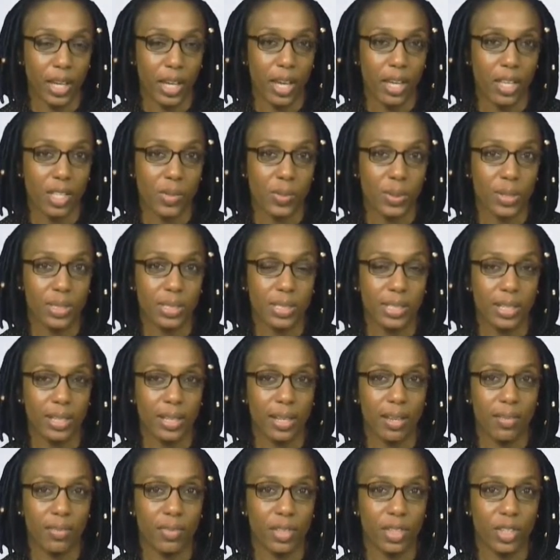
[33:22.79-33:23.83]
In
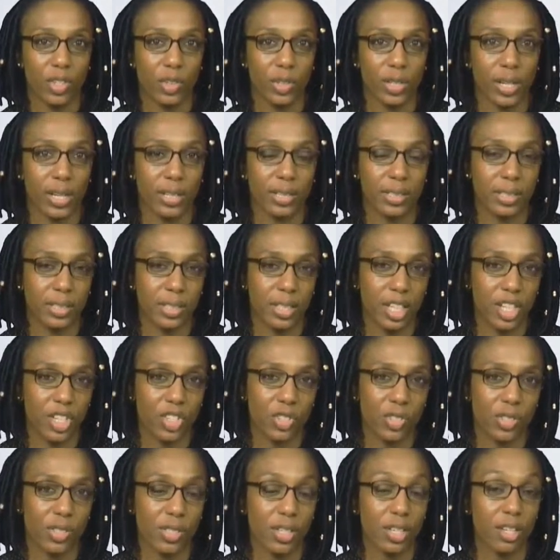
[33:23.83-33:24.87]
2011, the United
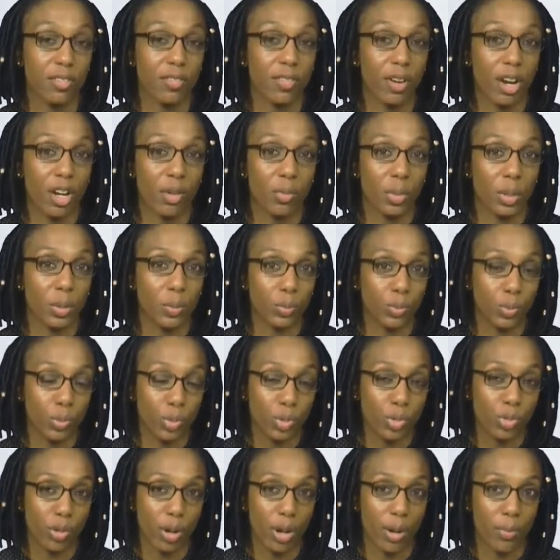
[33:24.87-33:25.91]
Nations Environment
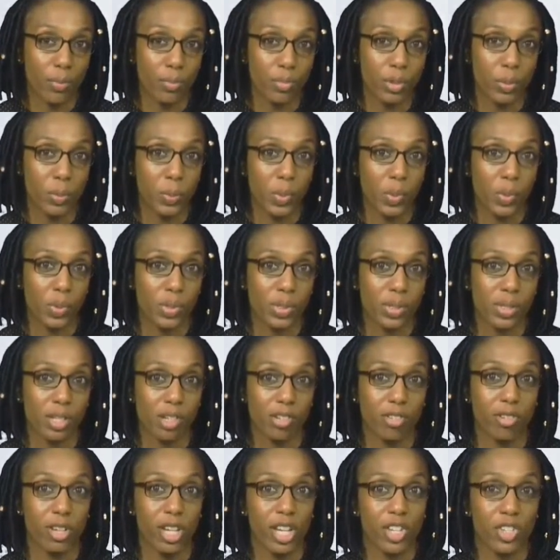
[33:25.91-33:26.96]
Programme proposed the
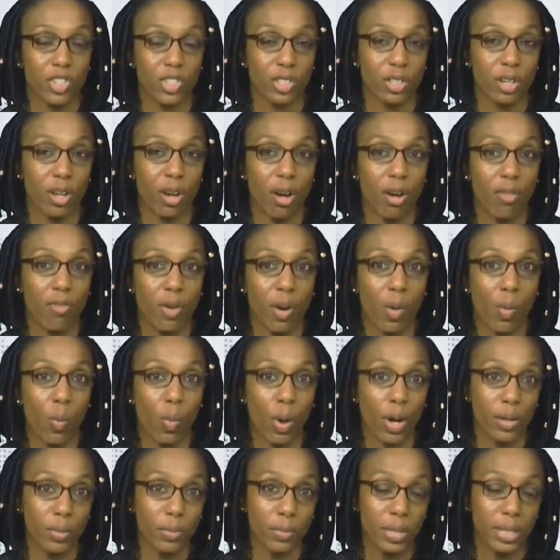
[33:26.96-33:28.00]
creation of a
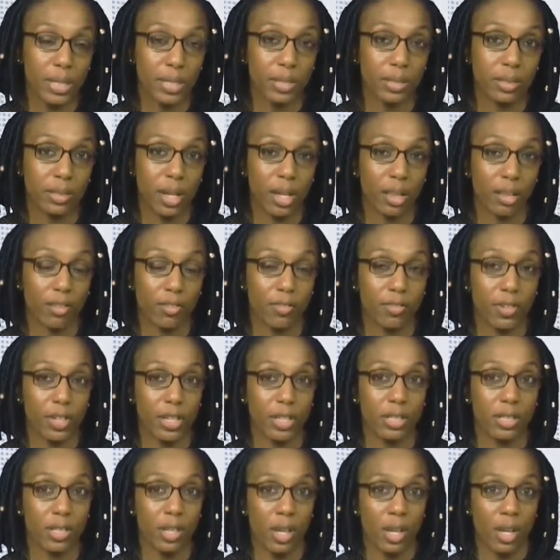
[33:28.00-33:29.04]
$1 billion
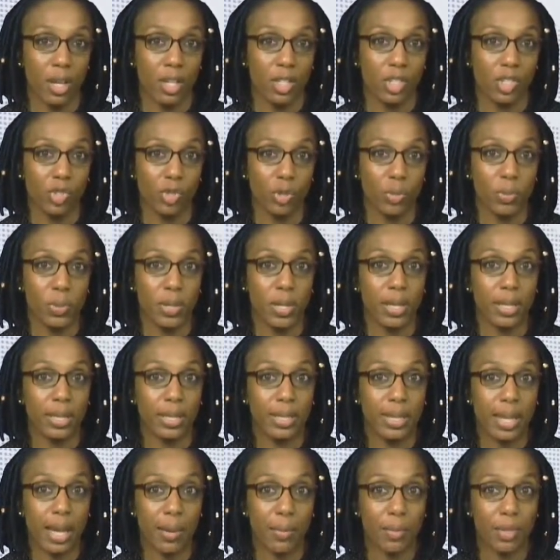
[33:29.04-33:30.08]
fund to repair the
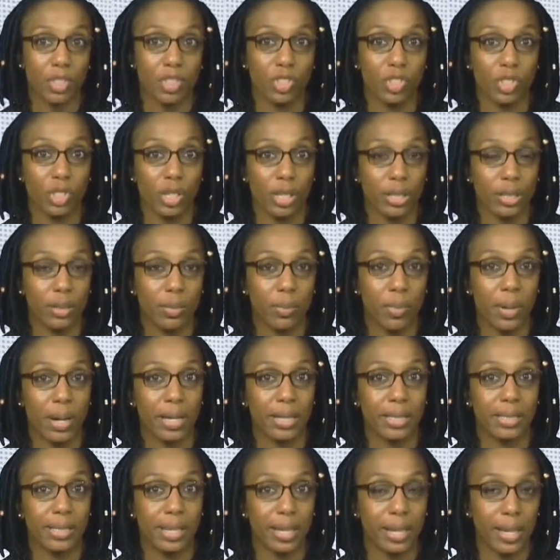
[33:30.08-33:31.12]
damage done
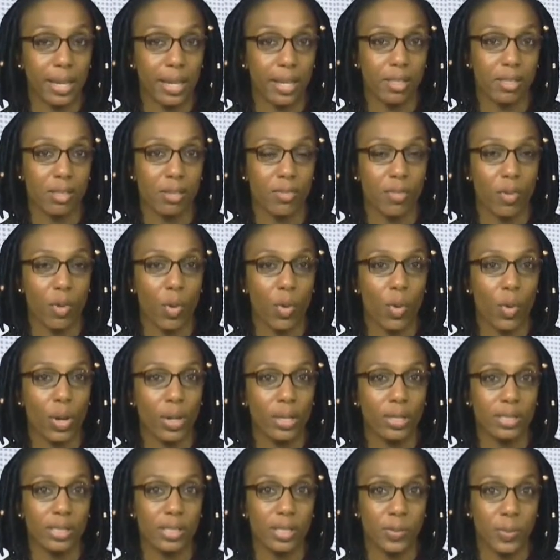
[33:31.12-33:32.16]
by decades of
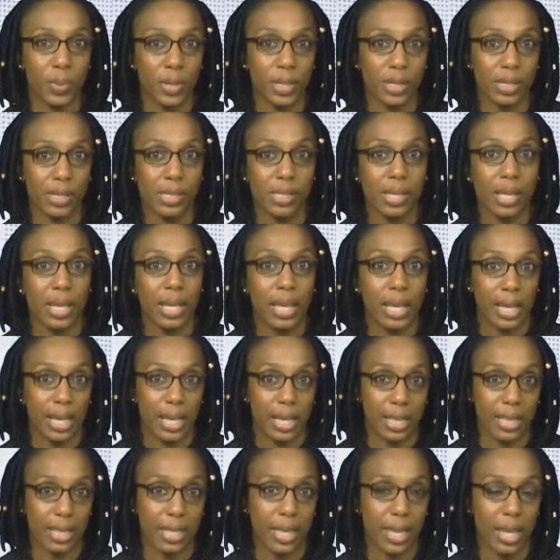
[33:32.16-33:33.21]
oil spills
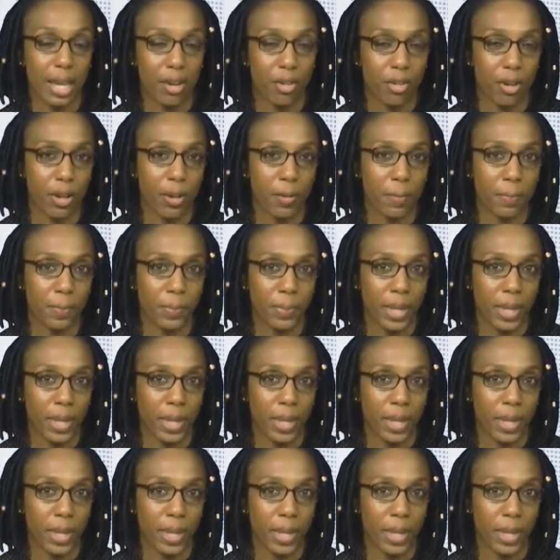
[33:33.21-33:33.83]
in the area.